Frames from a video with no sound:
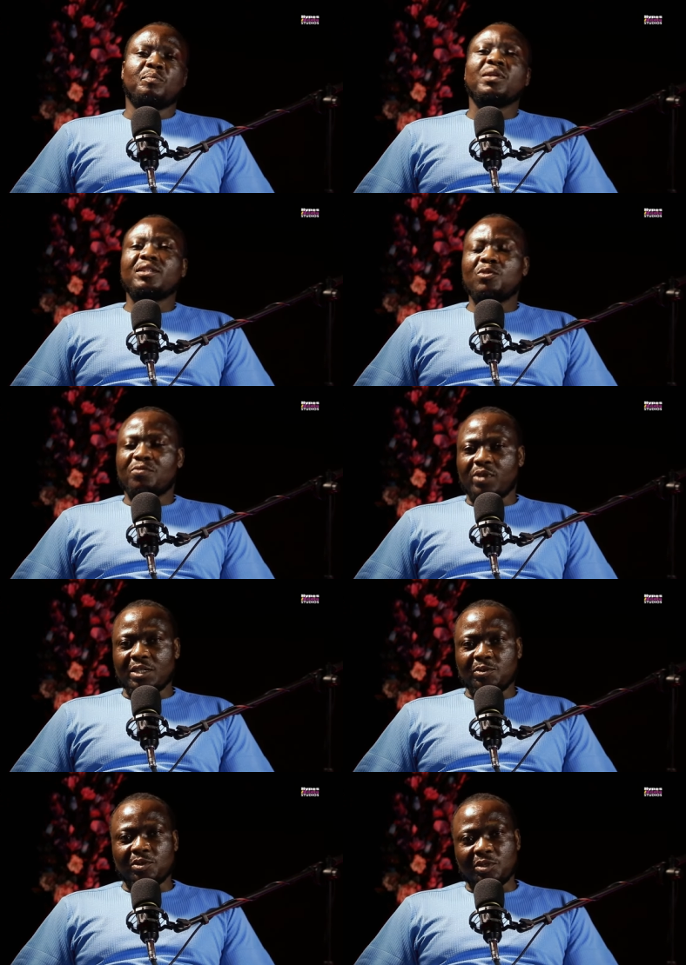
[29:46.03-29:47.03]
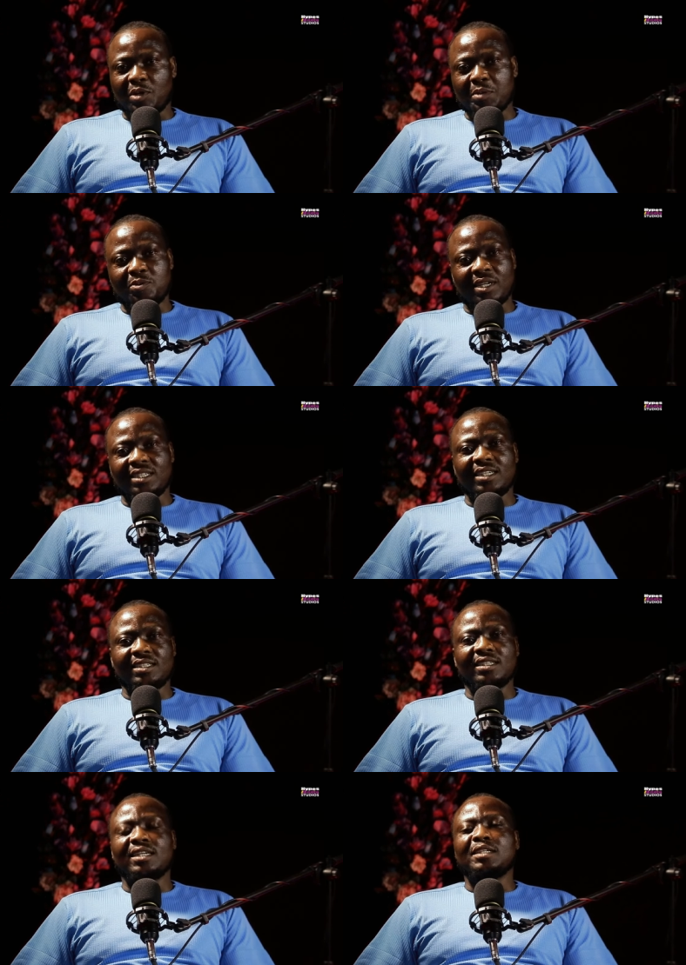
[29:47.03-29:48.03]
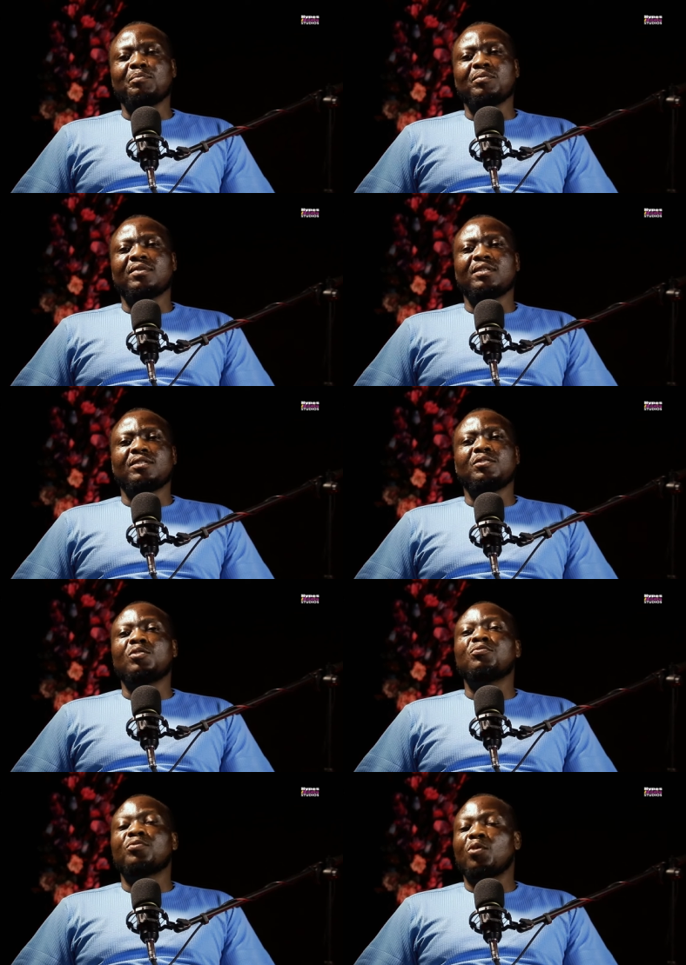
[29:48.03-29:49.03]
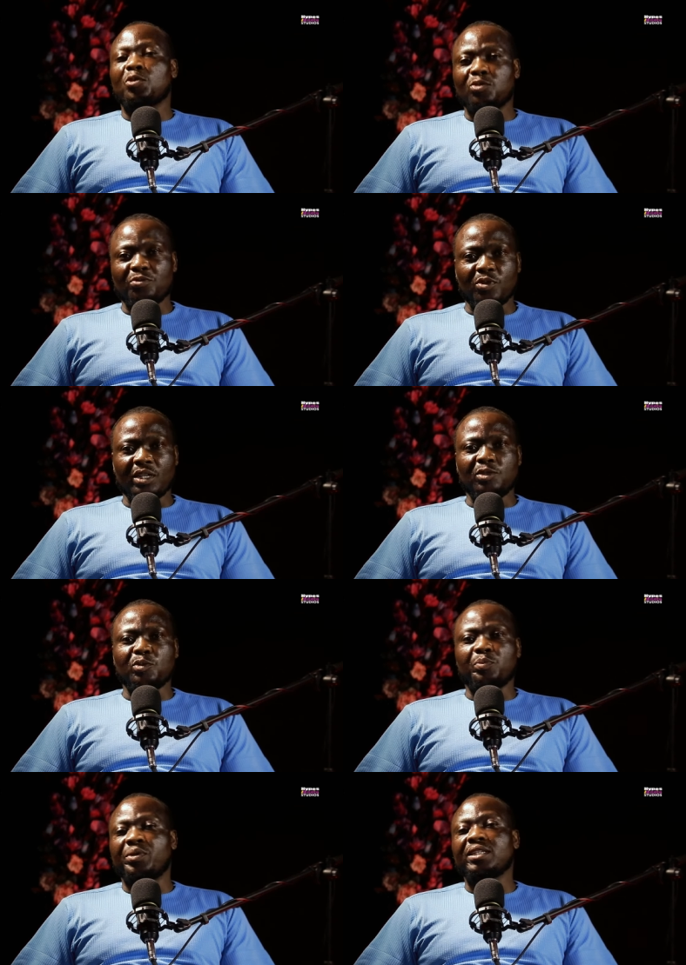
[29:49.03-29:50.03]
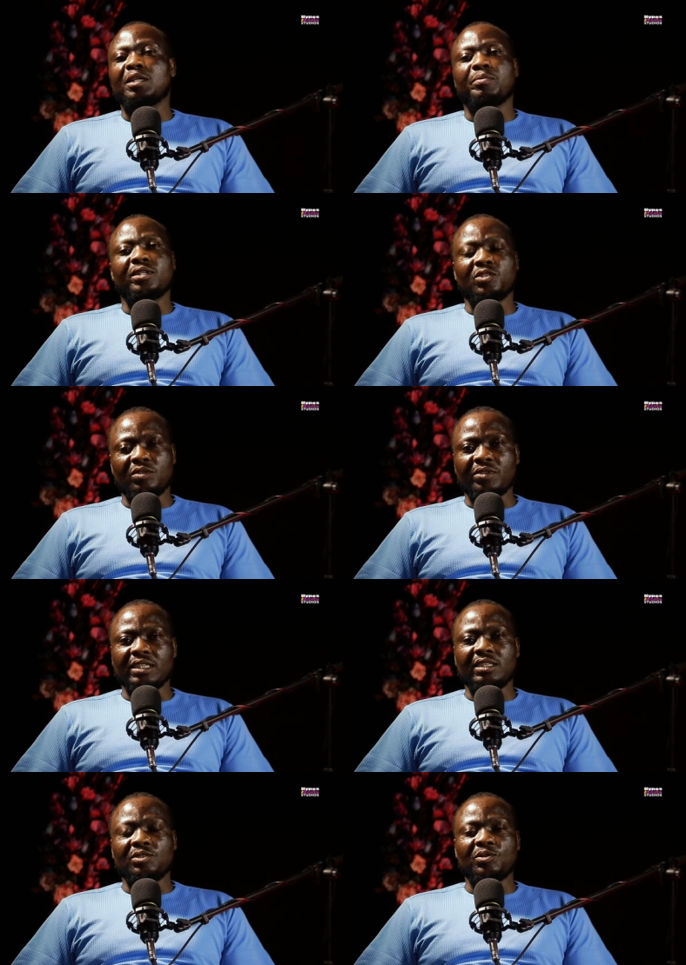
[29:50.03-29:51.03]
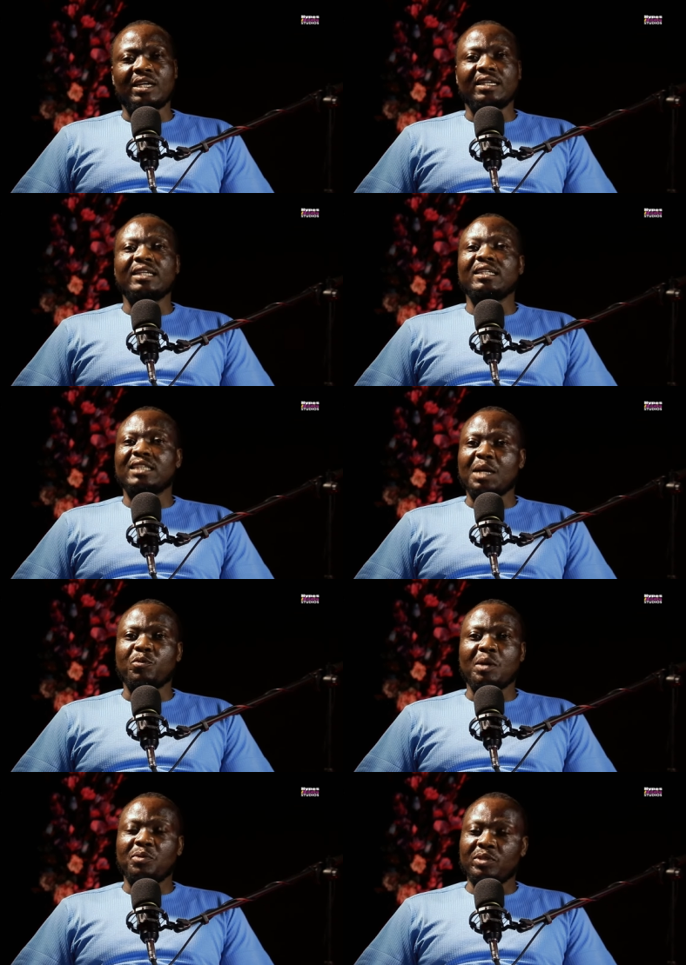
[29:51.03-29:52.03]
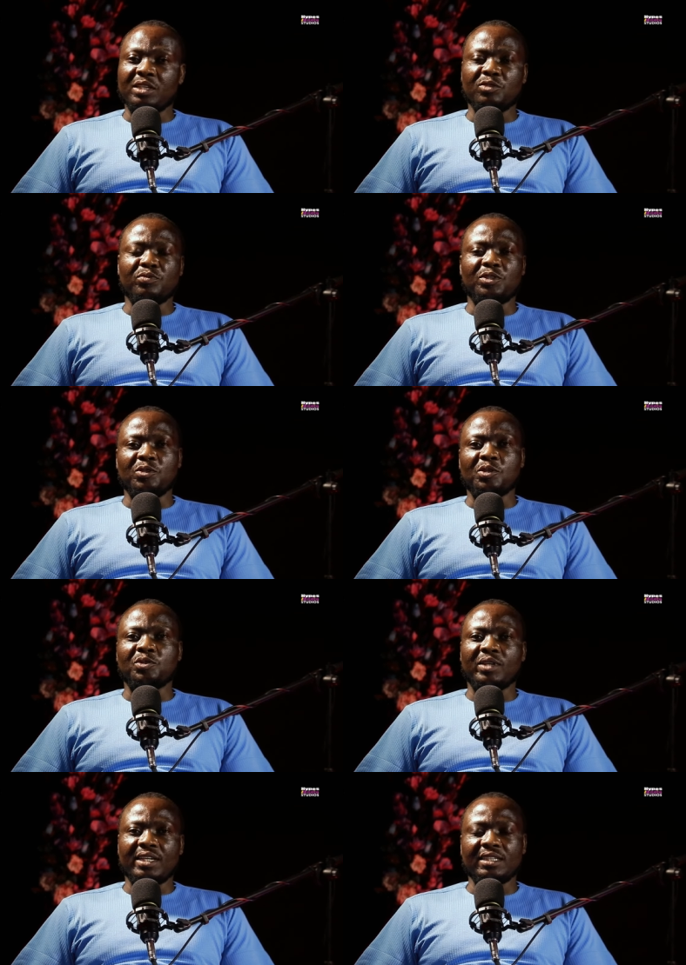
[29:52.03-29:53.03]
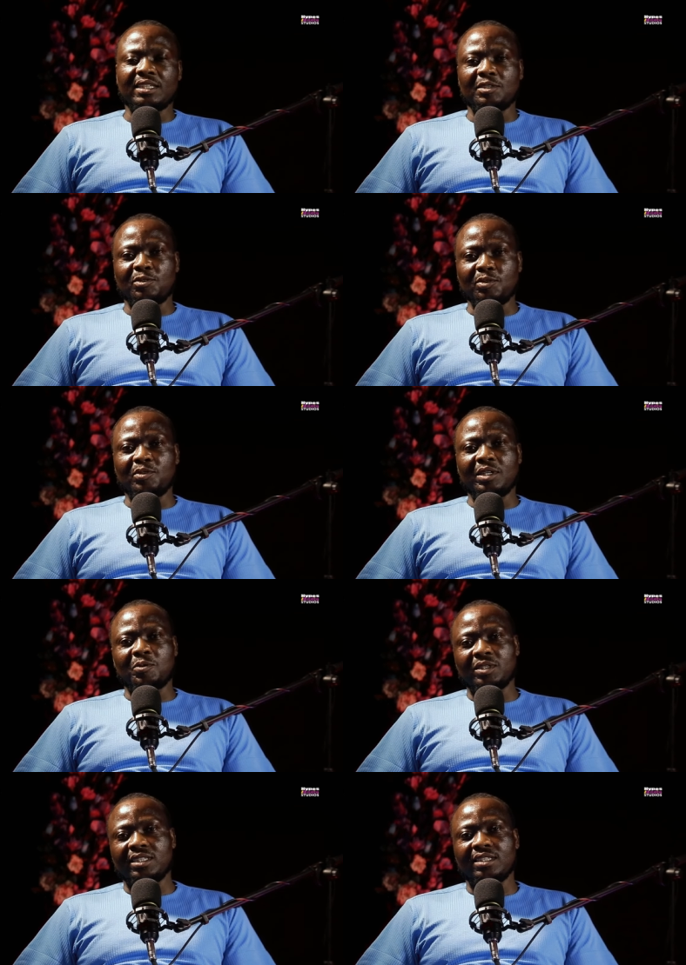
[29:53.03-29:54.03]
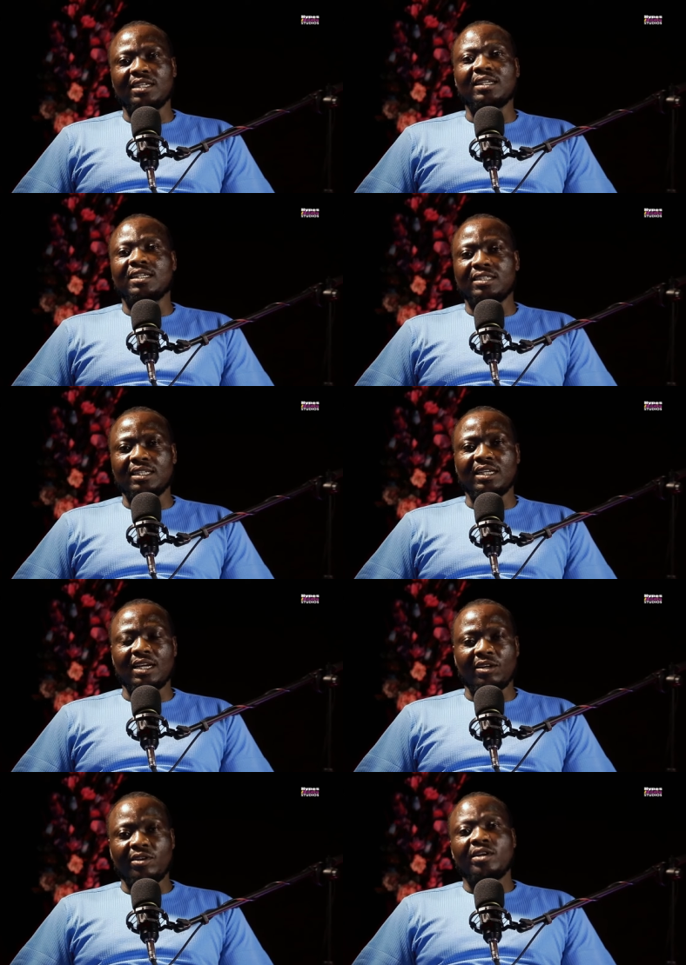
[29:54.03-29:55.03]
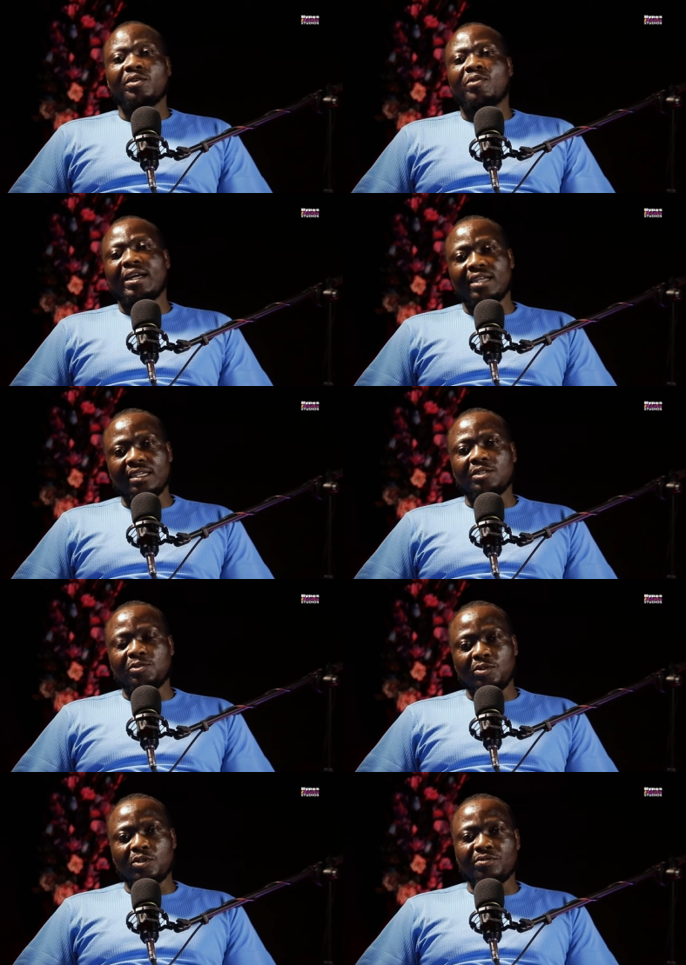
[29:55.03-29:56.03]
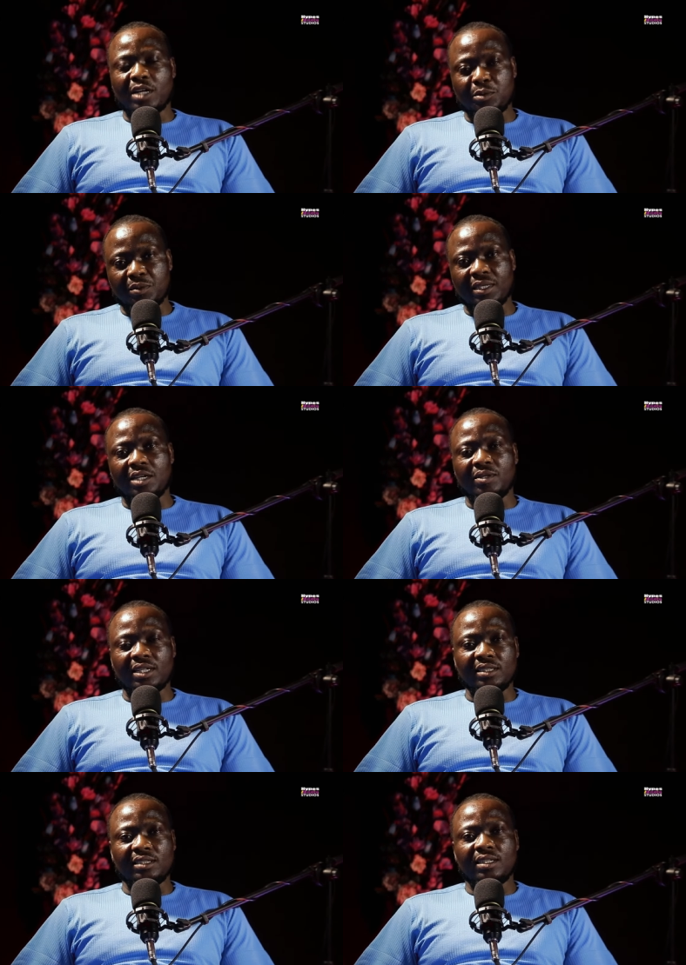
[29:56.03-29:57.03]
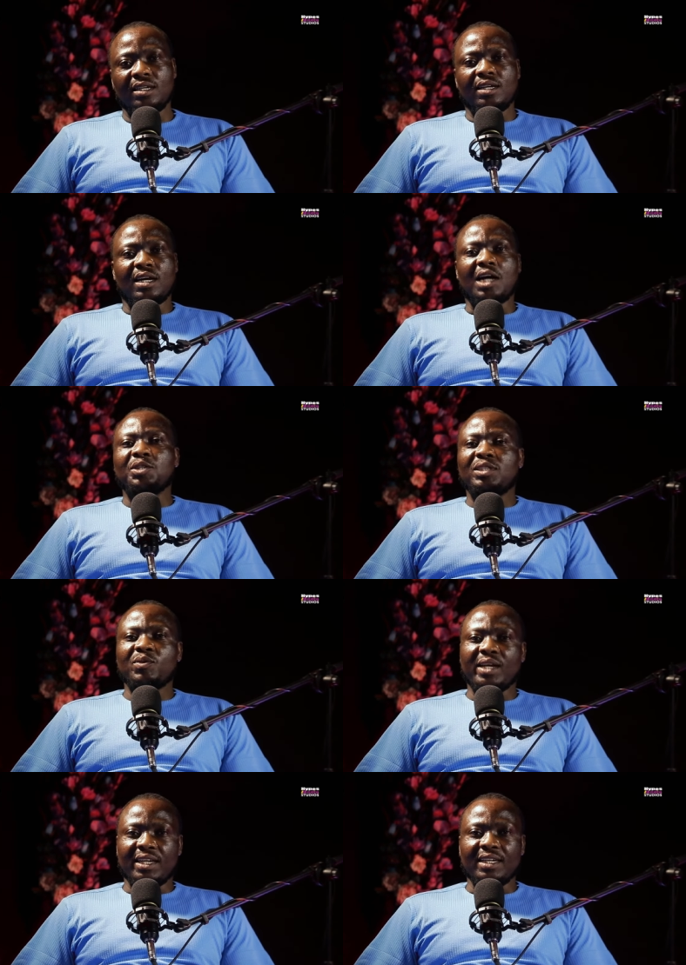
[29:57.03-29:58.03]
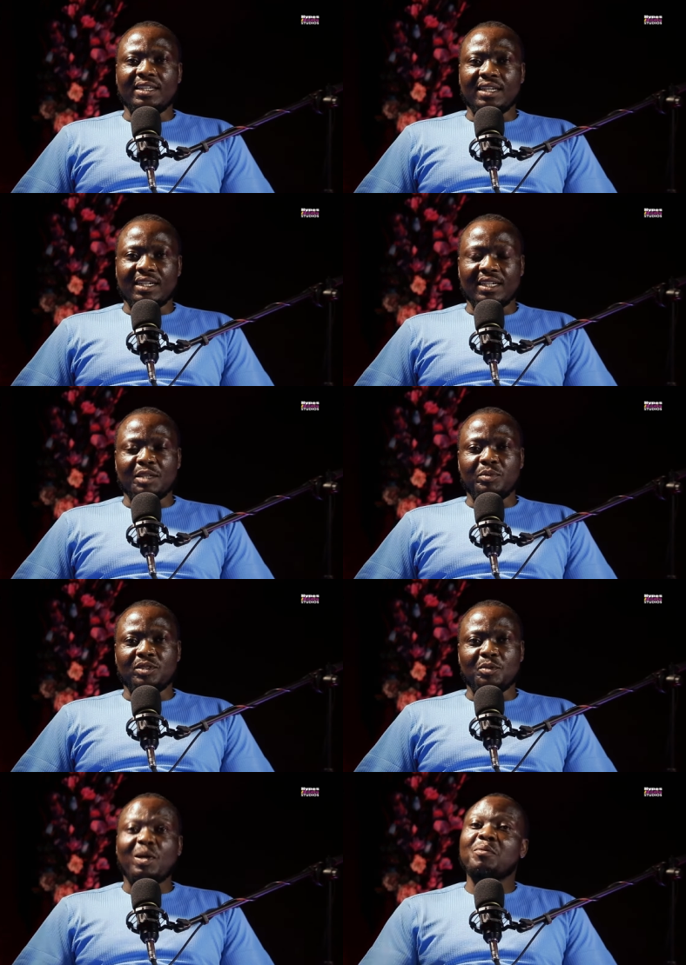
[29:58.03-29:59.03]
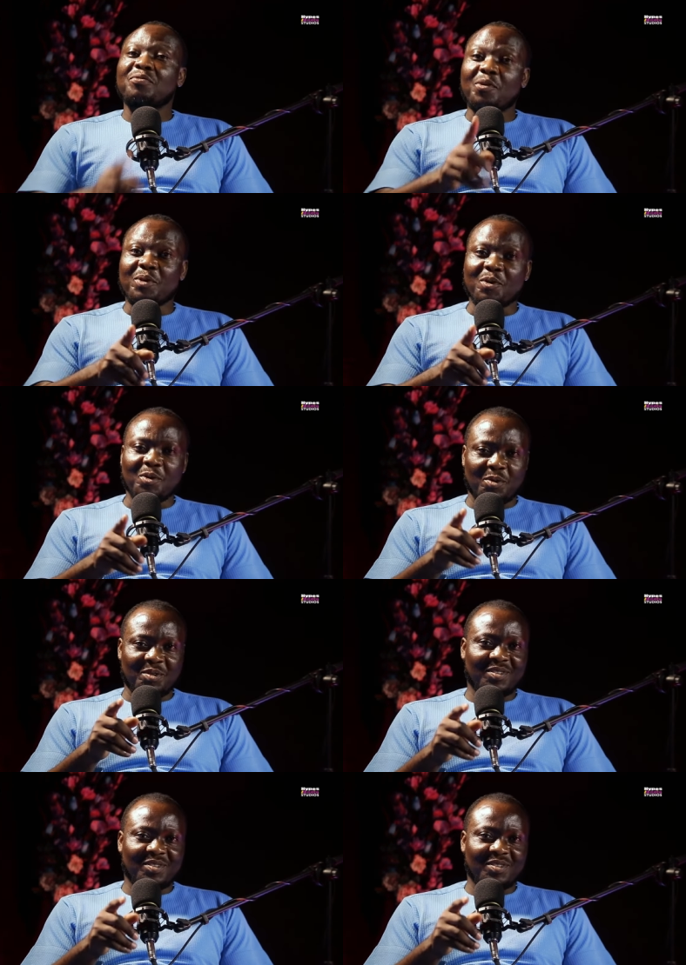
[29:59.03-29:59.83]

Please don't forget to subscribe to our channel and don't also forget to press the bell notification so that anytime we upload a new video, you also get a chance to do the watching and listening right there in the studio of Hypes Media with us. I'll see you again in another episode. But before we go,